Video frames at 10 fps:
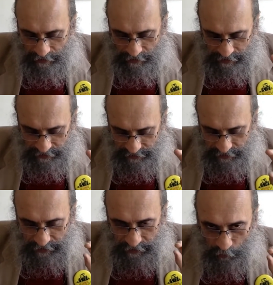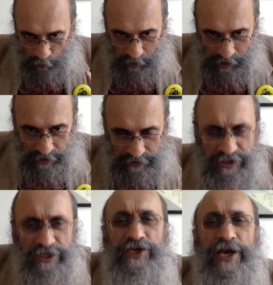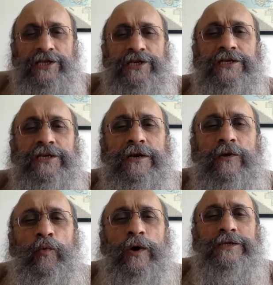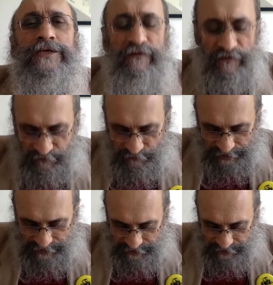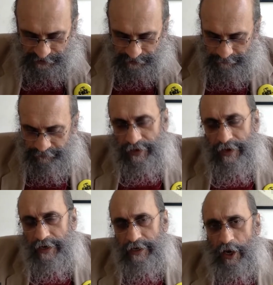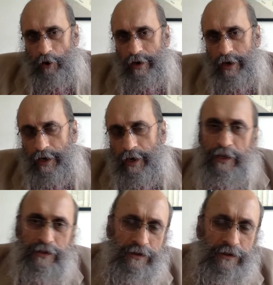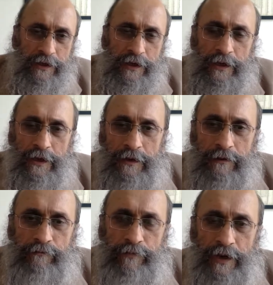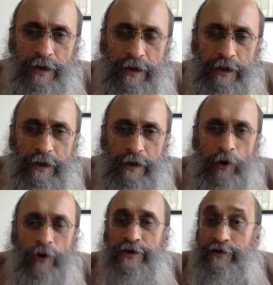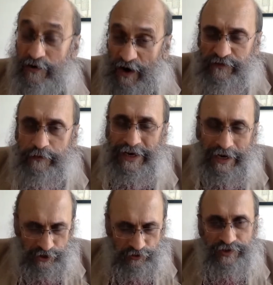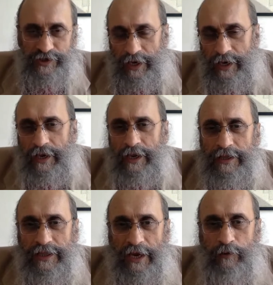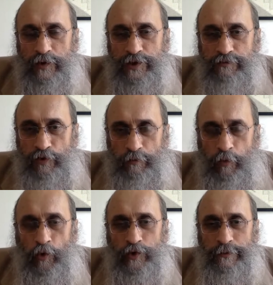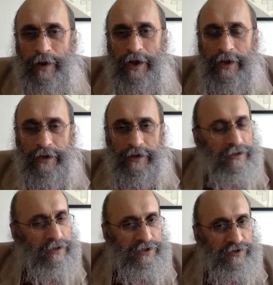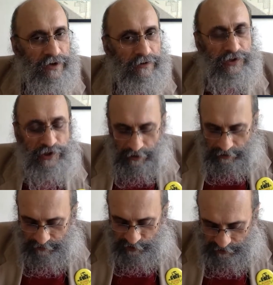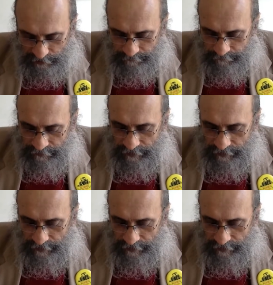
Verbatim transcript: is the words, the change in certain words and phrases. Now, in the bill or the draft bill, I should say, that was proposed by the Sri Krishna Commission,